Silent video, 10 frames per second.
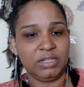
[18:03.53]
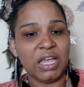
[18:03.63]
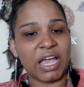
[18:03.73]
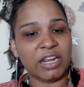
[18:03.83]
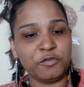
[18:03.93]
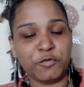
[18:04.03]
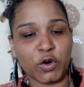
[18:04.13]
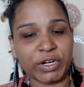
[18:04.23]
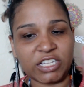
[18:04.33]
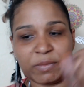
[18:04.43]
And in 4
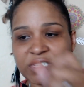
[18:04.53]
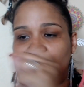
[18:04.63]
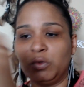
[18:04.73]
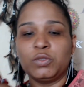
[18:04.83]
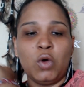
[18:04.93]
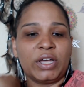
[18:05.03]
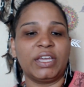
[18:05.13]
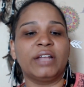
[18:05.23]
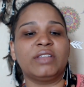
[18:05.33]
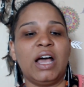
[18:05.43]
days, my son was walking
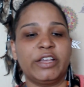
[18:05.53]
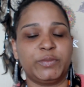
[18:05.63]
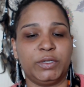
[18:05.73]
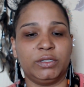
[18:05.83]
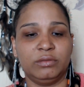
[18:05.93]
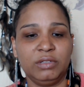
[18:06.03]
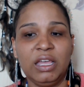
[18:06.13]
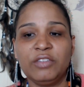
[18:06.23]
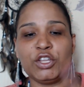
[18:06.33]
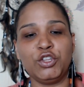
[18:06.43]
out the hospital
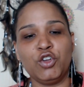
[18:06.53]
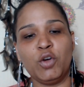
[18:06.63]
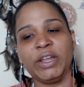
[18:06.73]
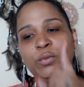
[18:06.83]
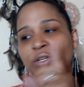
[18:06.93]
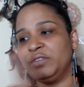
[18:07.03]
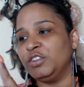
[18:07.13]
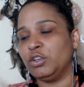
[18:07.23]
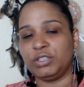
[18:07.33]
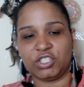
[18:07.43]
that nobody would even
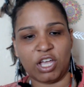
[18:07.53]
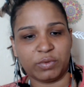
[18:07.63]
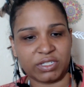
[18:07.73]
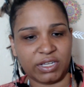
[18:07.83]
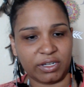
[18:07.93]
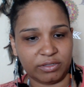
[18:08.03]
know this child was sick.